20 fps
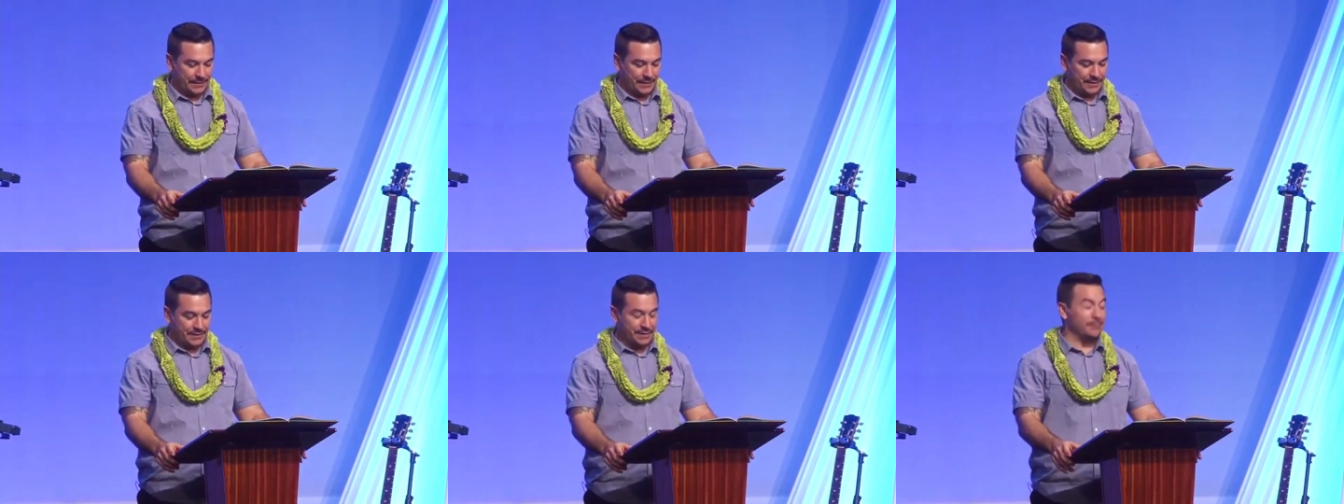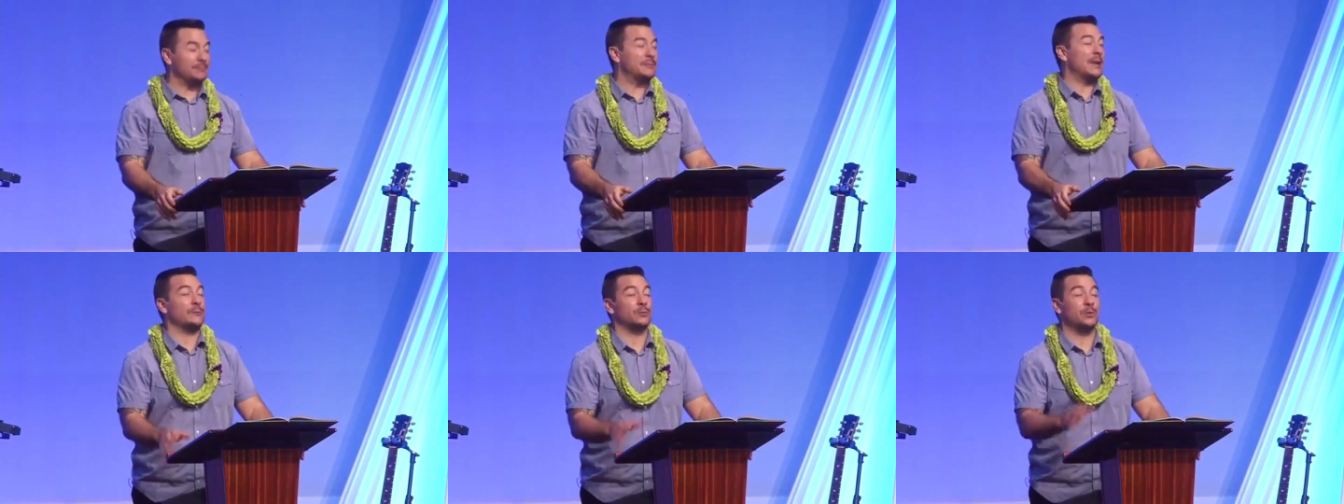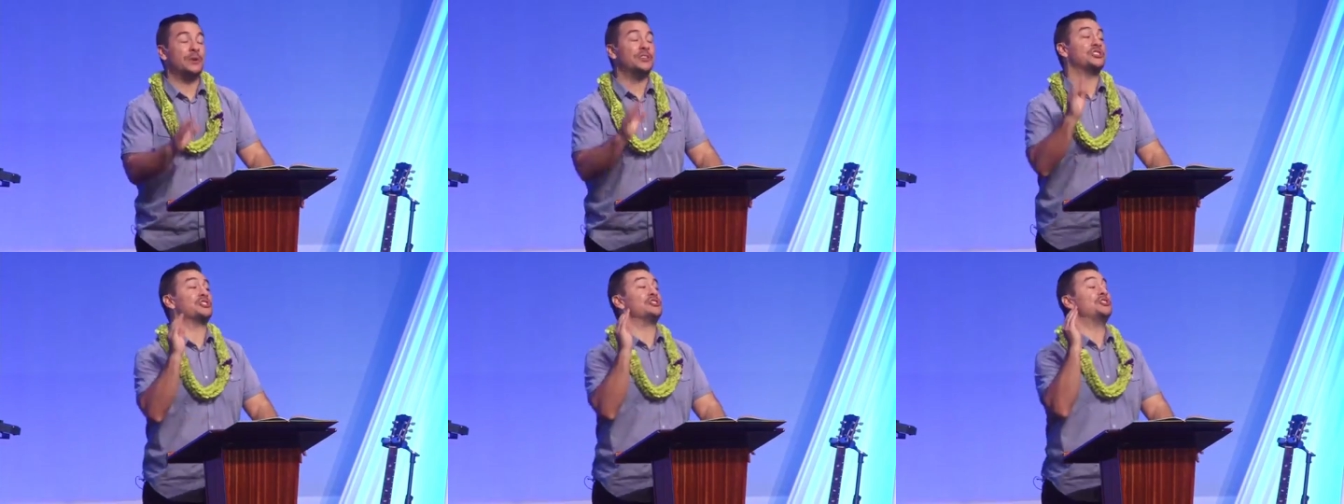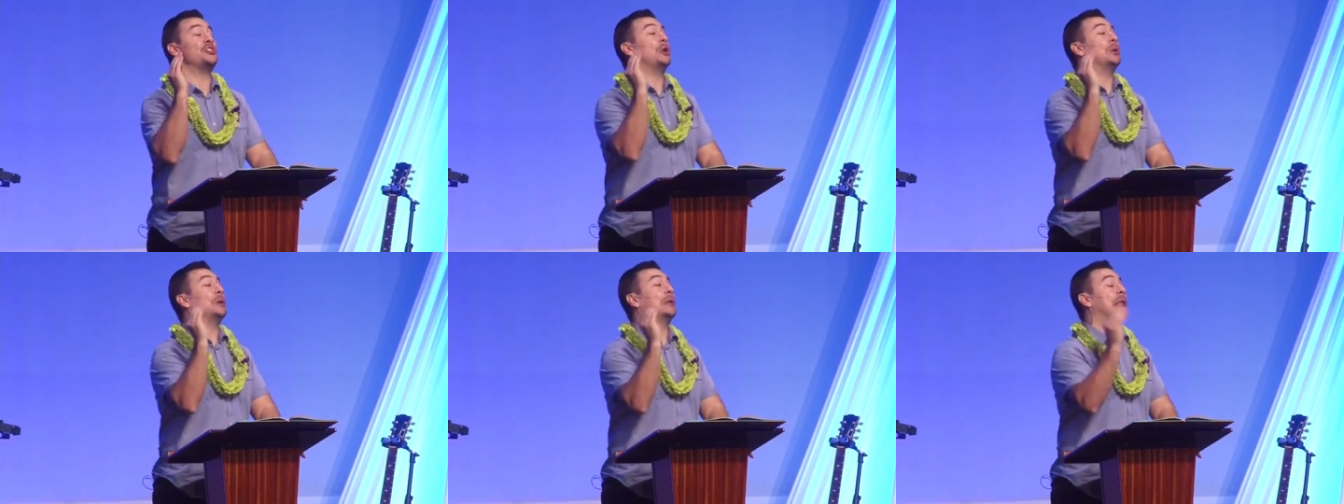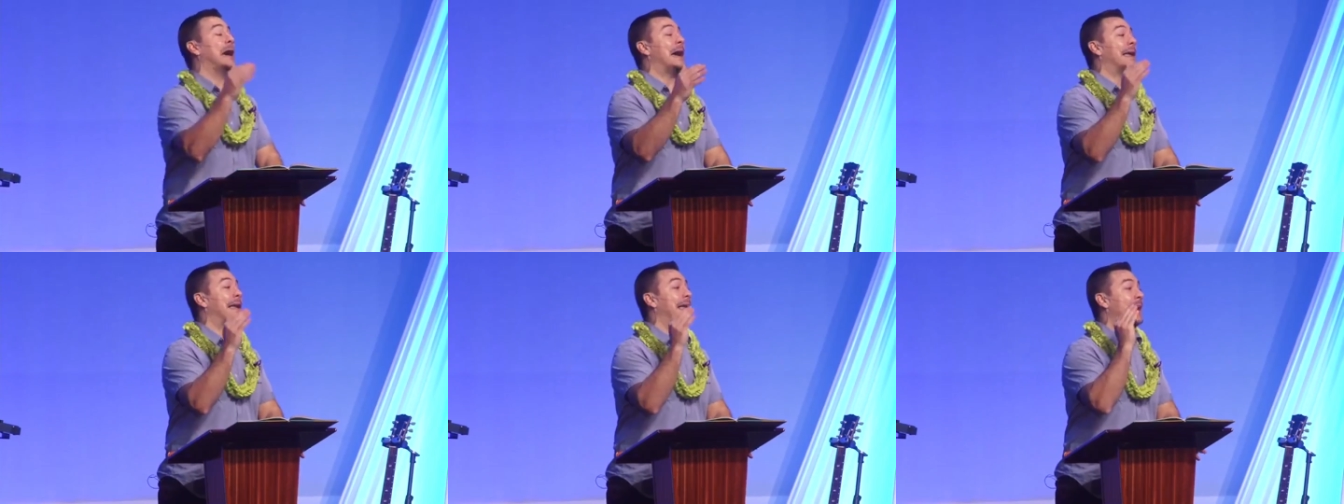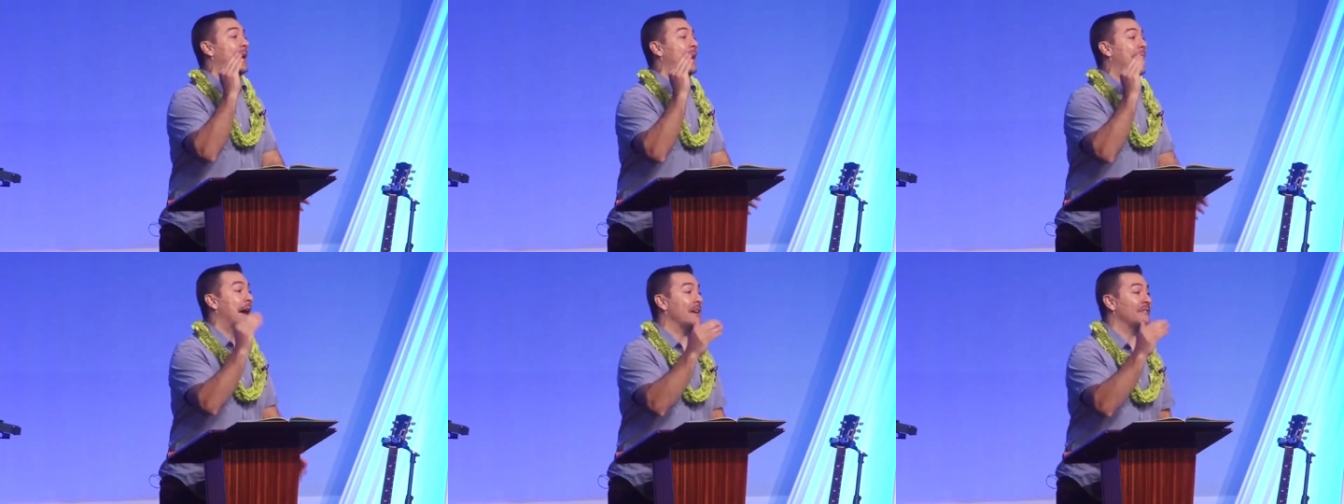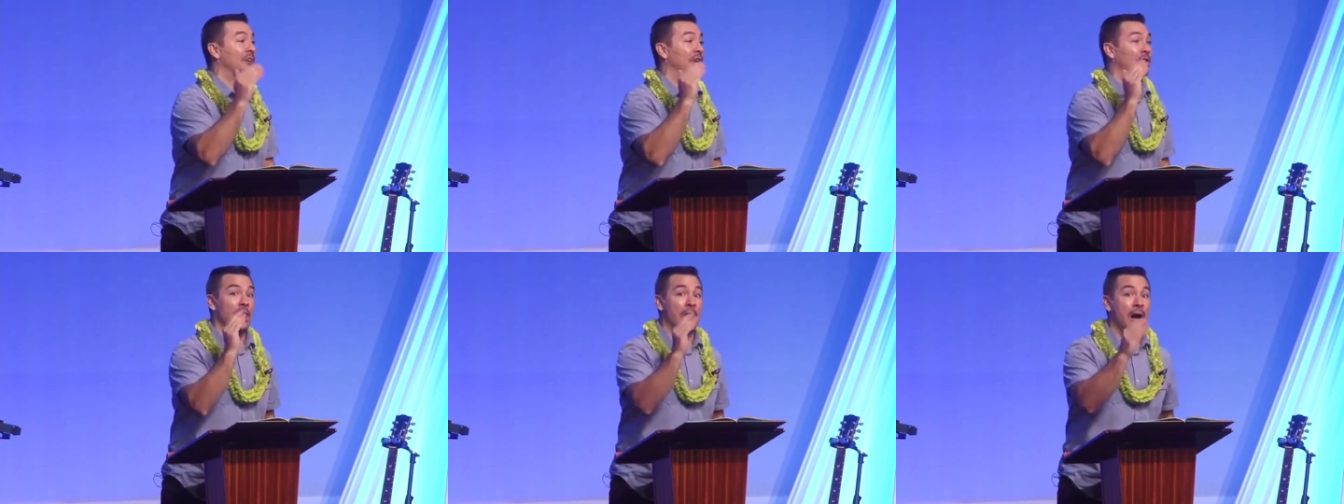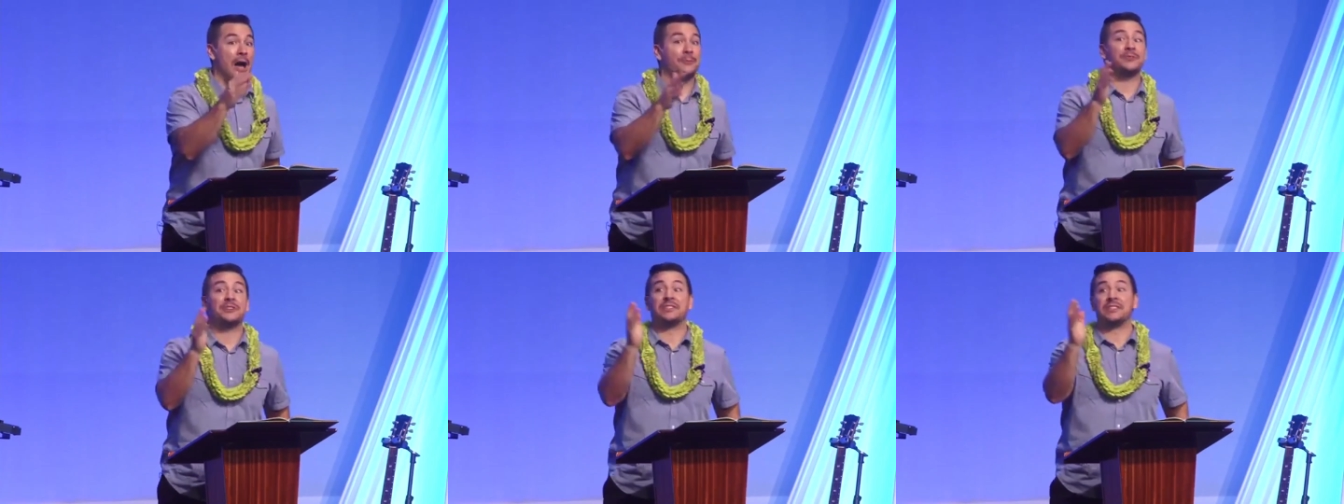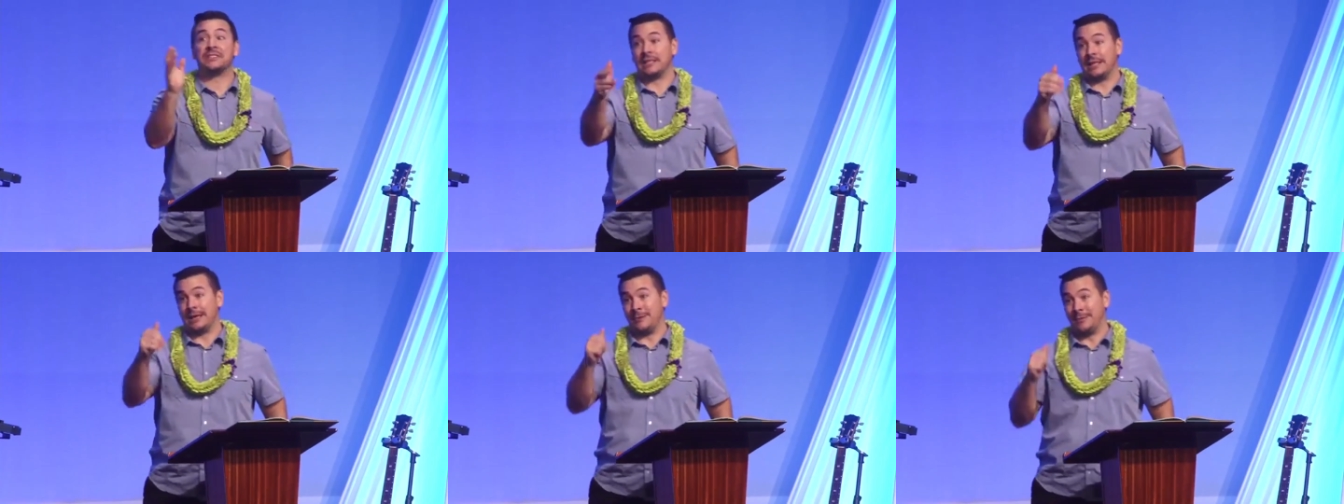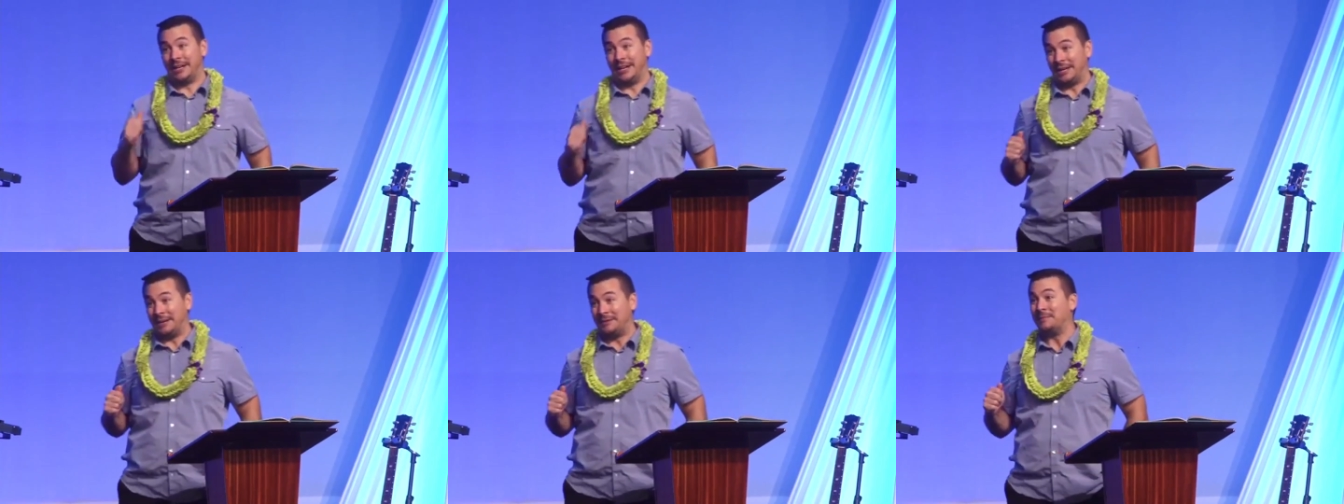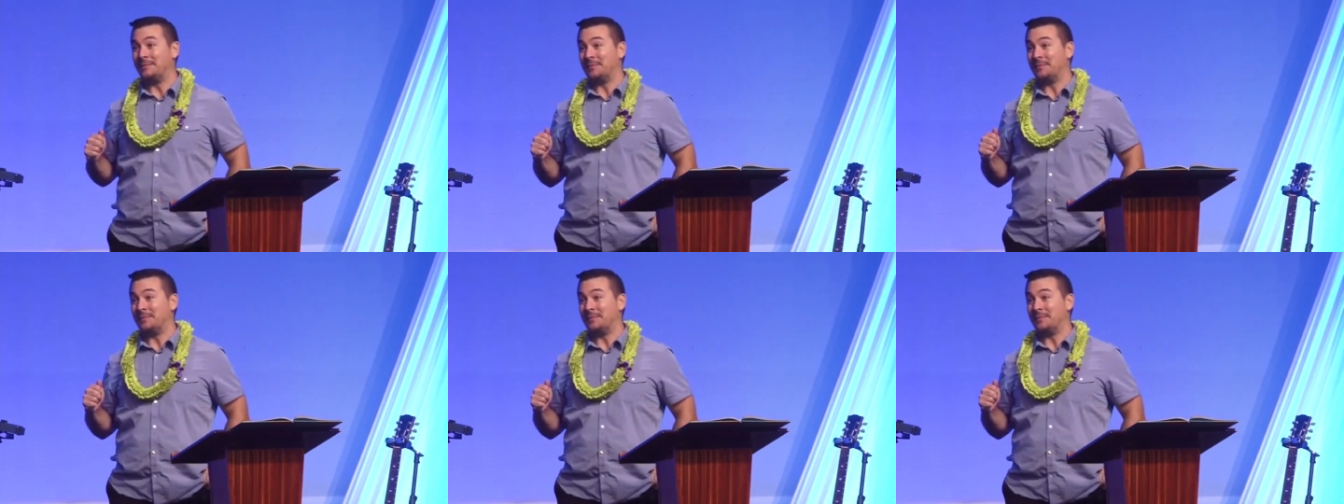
Sometimes we just don't like having our options limited.